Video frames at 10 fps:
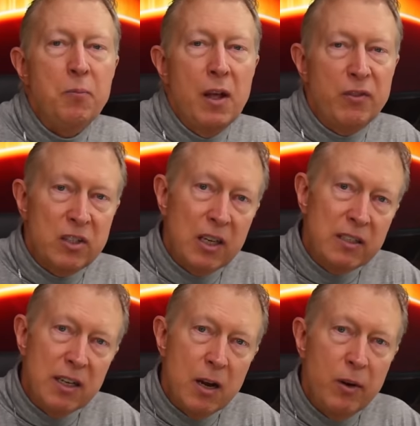if the
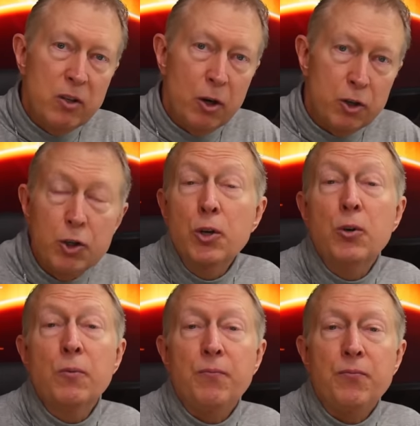69 weeks are
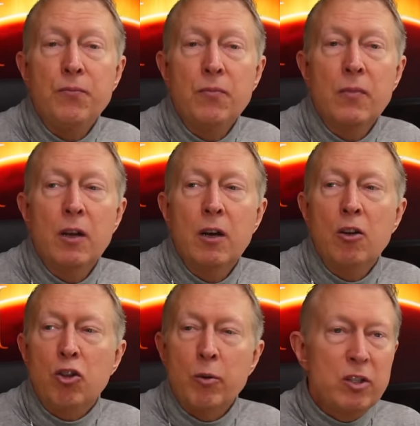true.
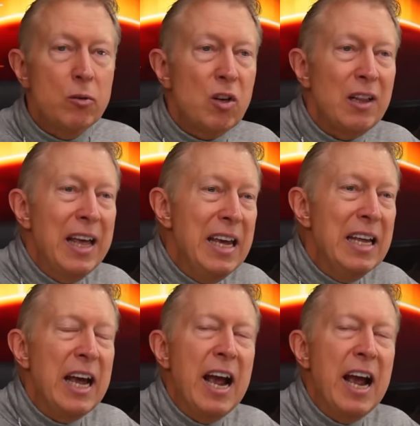There is no delaying it,